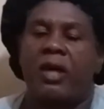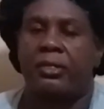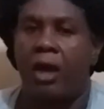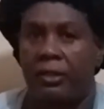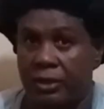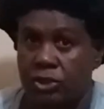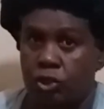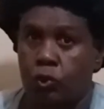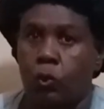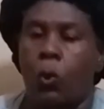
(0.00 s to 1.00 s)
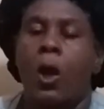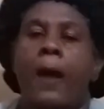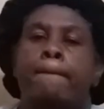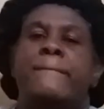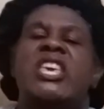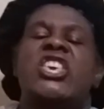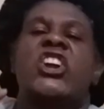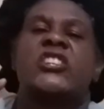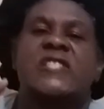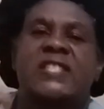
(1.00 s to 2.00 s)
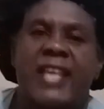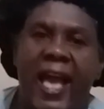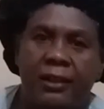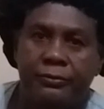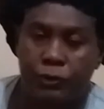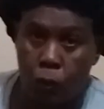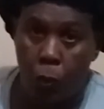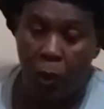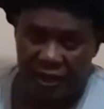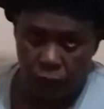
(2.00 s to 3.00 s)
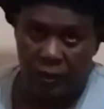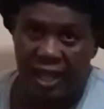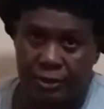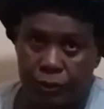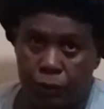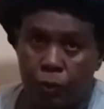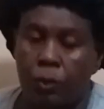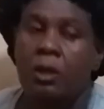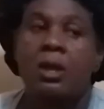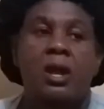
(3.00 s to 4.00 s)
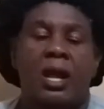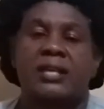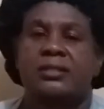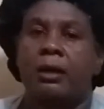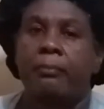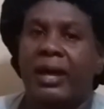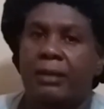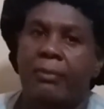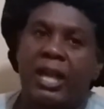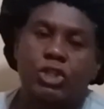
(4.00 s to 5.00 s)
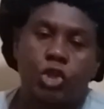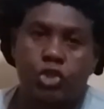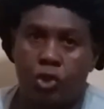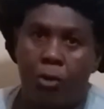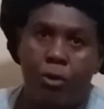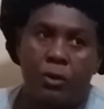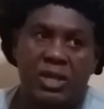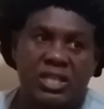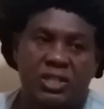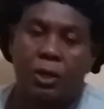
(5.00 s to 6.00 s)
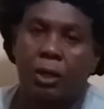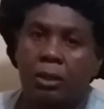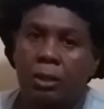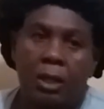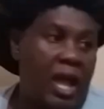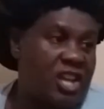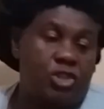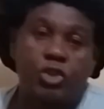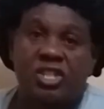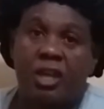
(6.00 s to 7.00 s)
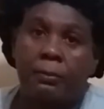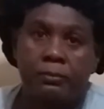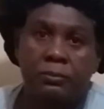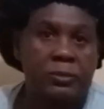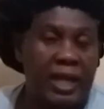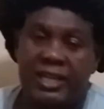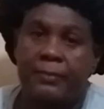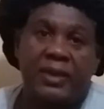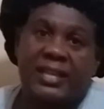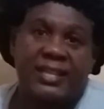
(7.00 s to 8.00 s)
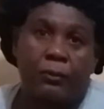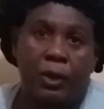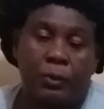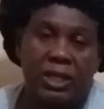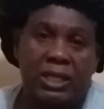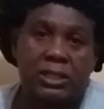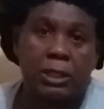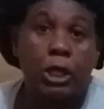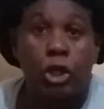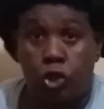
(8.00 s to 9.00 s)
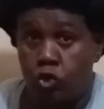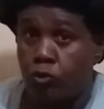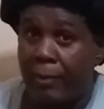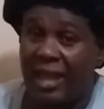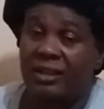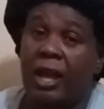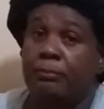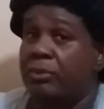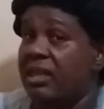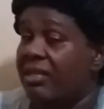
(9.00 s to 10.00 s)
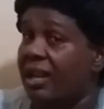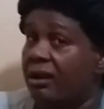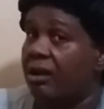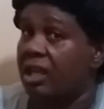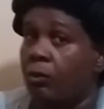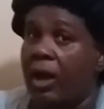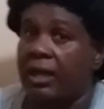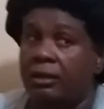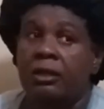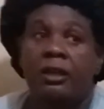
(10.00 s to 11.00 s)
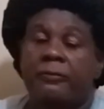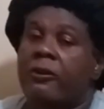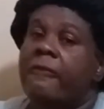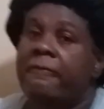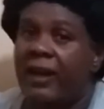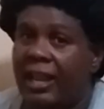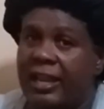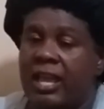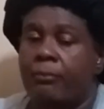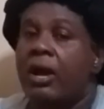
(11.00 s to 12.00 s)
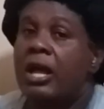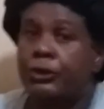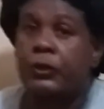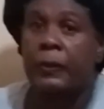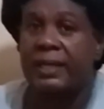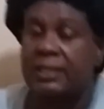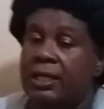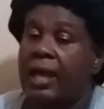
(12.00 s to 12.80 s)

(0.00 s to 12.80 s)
what others do. Be yourself. Do what you got to do. Because somebody might just go around this up and do something and them get away with it, you might not be that lucky one who go follow them, do it,